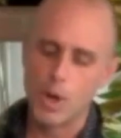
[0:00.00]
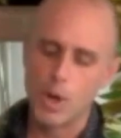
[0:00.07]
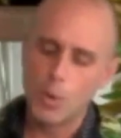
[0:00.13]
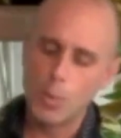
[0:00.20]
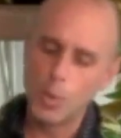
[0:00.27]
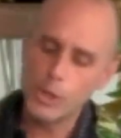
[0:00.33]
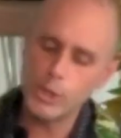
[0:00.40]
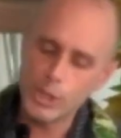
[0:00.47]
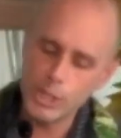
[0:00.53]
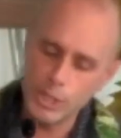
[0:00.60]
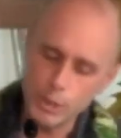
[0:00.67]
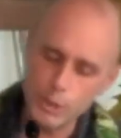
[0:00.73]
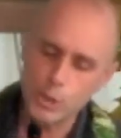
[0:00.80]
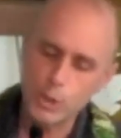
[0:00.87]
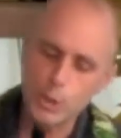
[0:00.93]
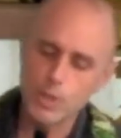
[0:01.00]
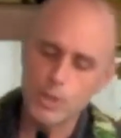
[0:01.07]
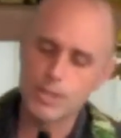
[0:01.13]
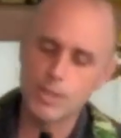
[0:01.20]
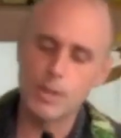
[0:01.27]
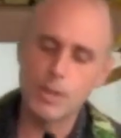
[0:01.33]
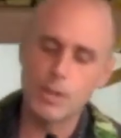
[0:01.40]
What are you going to do when
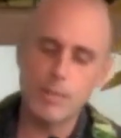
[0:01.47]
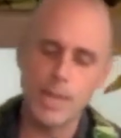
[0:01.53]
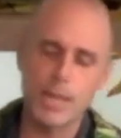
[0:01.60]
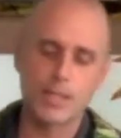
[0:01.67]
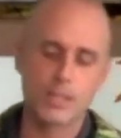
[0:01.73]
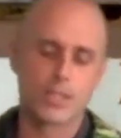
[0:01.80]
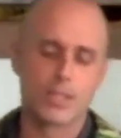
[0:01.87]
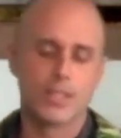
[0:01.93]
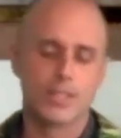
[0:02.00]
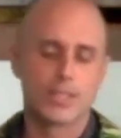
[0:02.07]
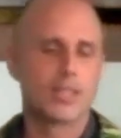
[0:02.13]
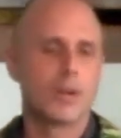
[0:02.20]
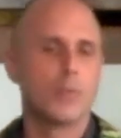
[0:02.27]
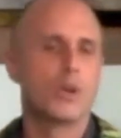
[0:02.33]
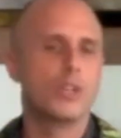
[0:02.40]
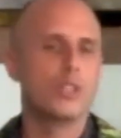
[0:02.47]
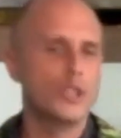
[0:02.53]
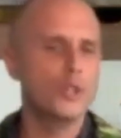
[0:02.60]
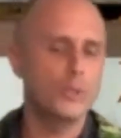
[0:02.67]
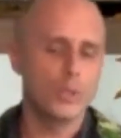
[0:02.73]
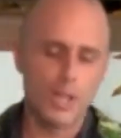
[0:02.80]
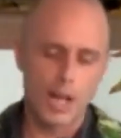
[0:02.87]
someone makes someone
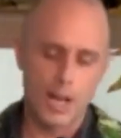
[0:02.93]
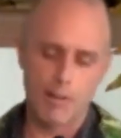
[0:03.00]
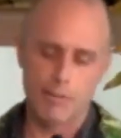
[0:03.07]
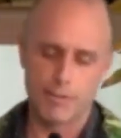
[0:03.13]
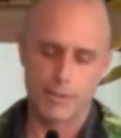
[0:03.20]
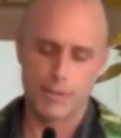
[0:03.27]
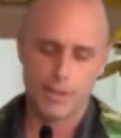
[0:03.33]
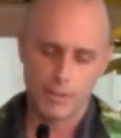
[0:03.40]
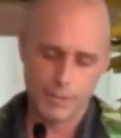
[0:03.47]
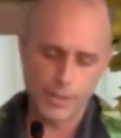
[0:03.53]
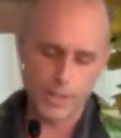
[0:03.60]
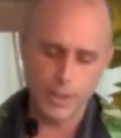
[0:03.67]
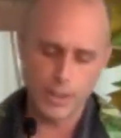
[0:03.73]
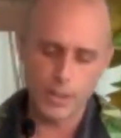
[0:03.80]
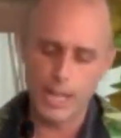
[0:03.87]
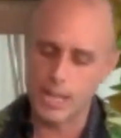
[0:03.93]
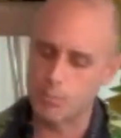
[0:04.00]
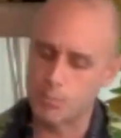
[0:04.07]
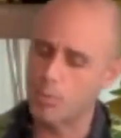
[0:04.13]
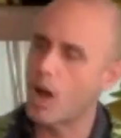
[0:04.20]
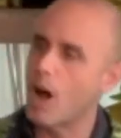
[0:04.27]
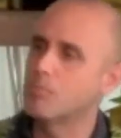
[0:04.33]
you love feel like a
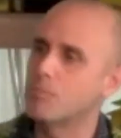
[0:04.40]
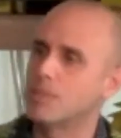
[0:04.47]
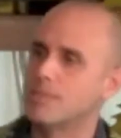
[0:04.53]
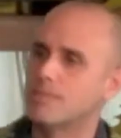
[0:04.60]
problem?